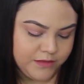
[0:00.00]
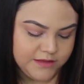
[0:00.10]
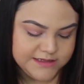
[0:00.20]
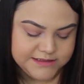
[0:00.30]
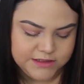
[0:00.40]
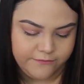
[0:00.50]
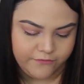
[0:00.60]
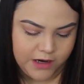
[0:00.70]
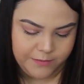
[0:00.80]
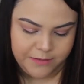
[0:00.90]
This is
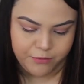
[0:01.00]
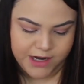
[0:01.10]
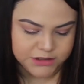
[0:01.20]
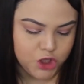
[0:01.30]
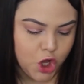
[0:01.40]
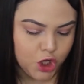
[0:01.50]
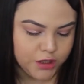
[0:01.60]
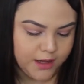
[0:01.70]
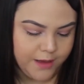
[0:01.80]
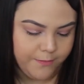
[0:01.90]
from a brand
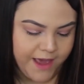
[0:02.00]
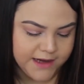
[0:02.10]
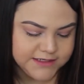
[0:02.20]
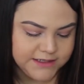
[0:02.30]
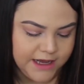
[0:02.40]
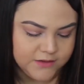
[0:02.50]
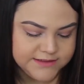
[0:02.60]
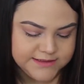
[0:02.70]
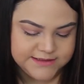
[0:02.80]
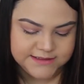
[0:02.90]
called Impact
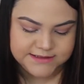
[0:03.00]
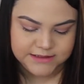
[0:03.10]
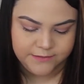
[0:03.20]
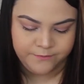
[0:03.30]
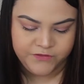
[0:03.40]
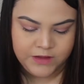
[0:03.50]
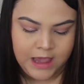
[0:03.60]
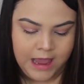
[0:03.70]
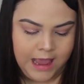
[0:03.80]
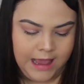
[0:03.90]
Nails Systems.
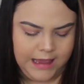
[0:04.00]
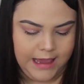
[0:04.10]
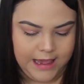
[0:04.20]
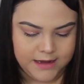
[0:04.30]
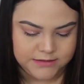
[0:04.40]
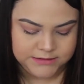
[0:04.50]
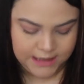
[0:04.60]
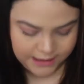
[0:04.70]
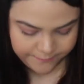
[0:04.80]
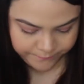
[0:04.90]
And
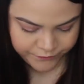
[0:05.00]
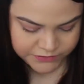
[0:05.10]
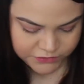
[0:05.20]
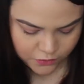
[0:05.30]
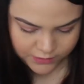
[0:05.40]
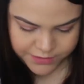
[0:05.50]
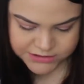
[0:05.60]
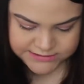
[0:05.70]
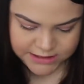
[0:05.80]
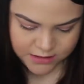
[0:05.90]
so let me
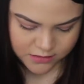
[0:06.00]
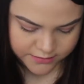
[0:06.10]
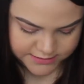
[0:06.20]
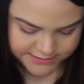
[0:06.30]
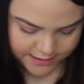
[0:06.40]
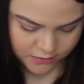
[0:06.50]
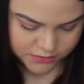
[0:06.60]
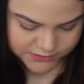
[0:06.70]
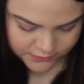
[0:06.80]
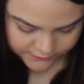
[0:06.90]
just take all these out
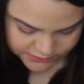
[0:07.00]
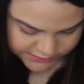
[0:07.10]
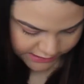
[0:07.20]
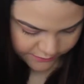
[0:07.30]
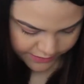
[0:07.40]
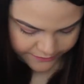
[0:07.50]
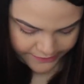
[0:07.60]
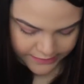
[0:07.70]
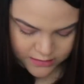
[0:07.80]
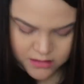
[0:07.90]
so I don't have to dig in my
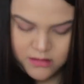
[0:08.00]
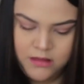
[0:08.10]
bag.